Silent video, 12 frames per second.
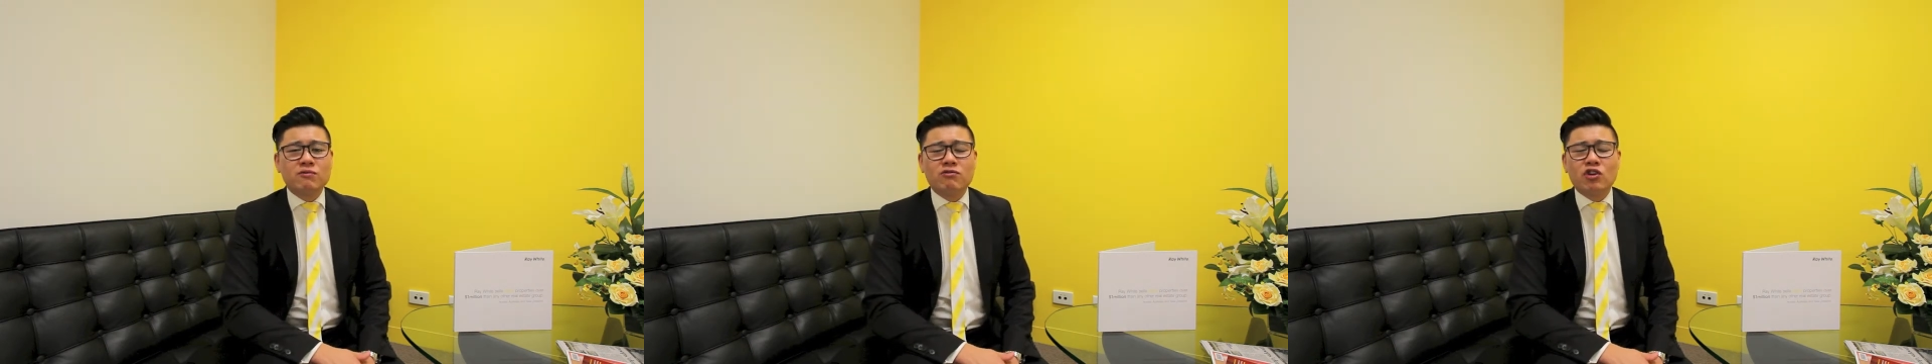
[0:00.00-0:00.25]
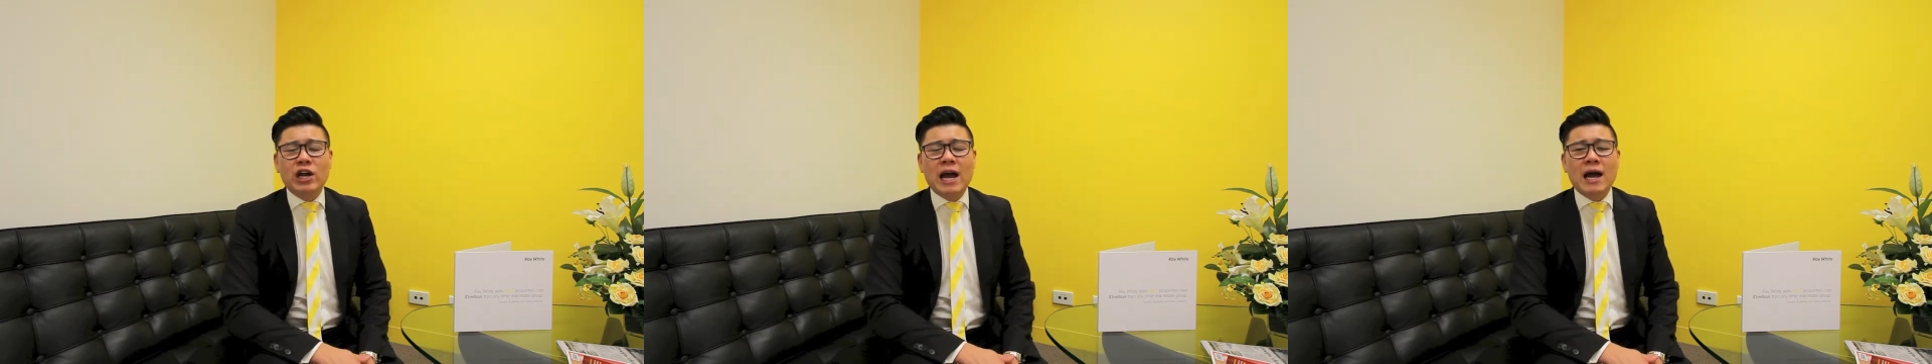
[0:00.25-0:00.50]

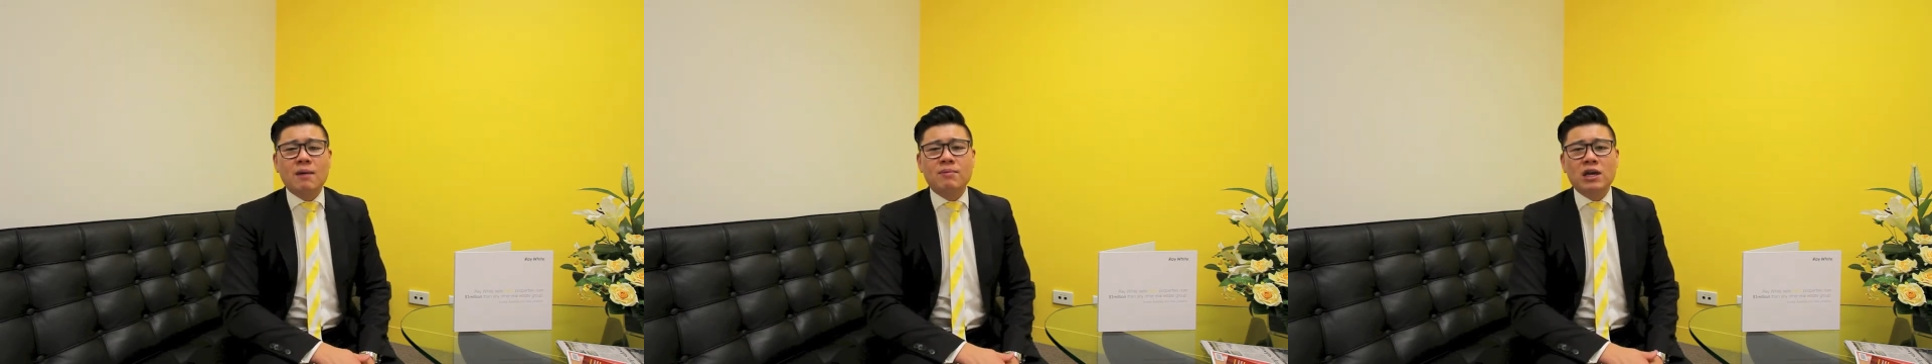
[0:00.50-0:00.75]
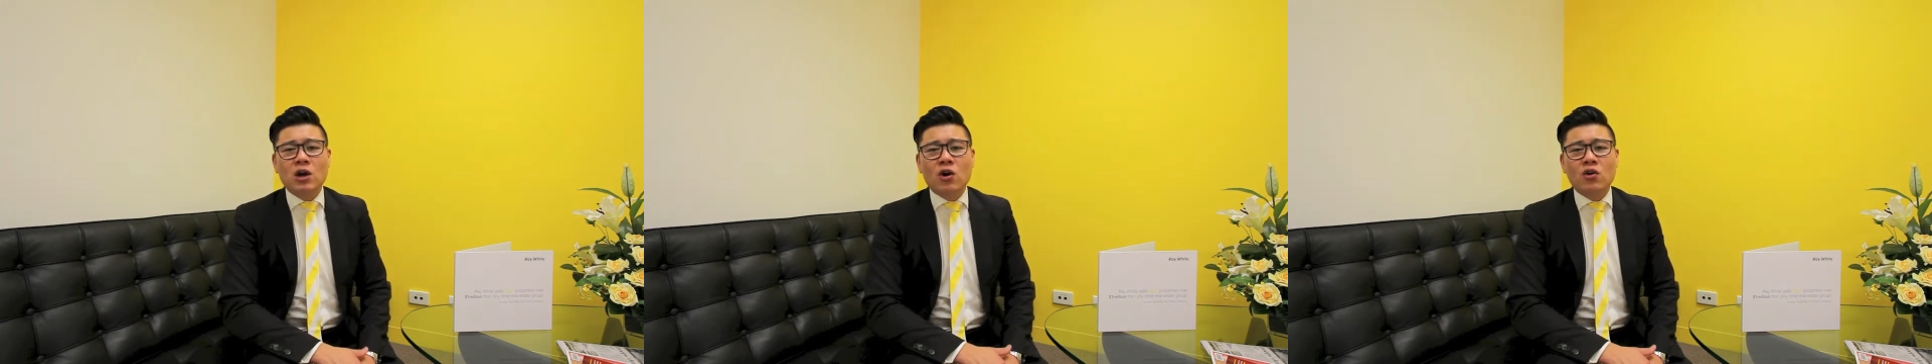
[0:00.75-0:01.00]
Very
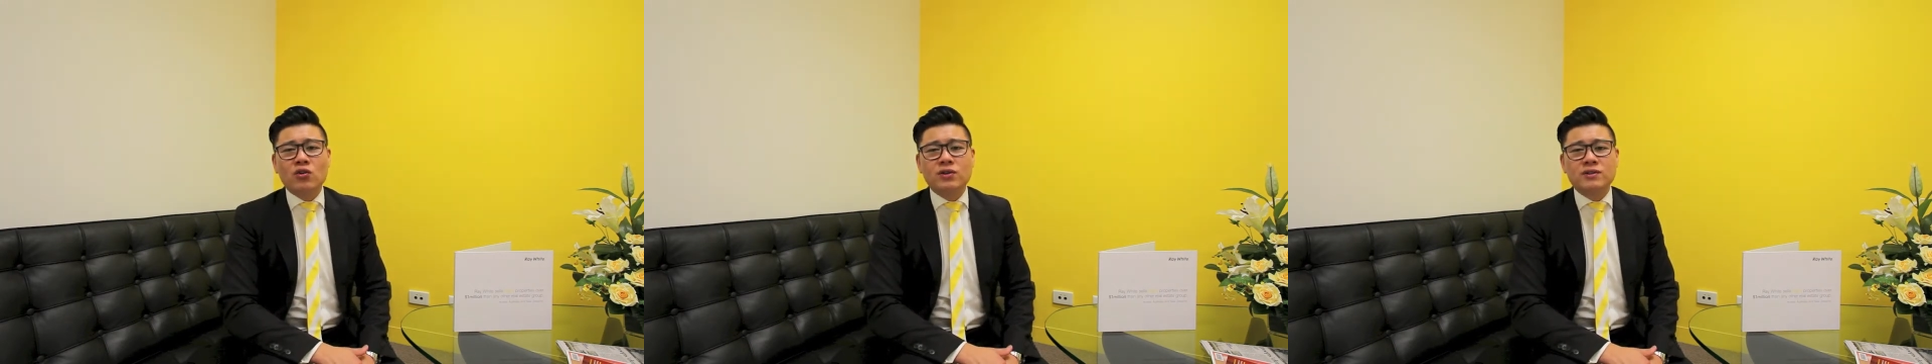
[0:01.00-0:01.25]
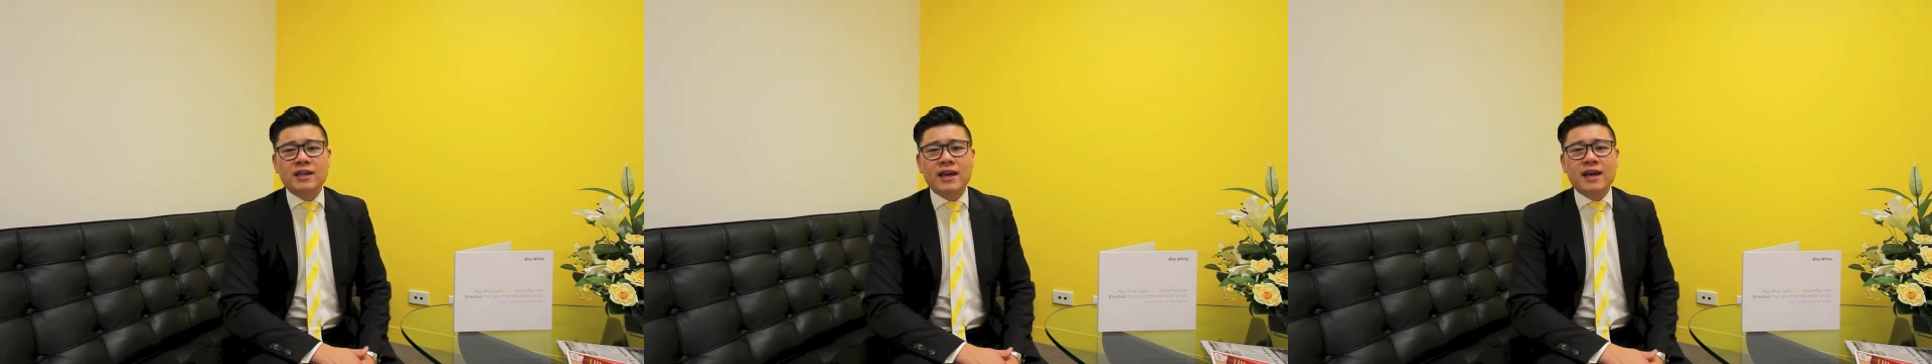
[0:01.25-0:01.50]
happy
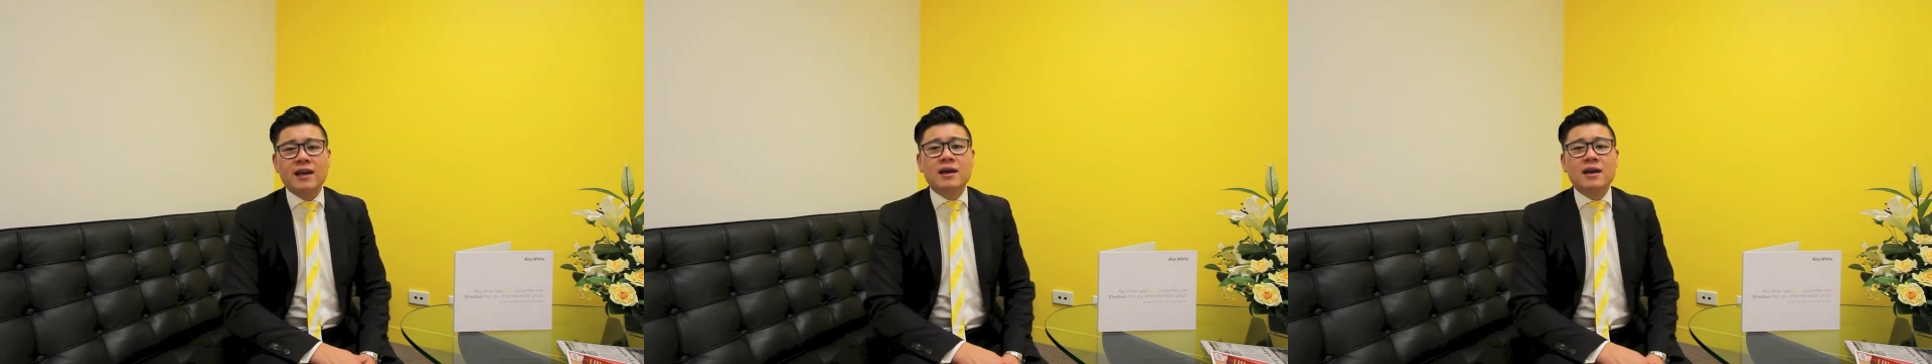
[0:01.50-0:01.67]
owners there,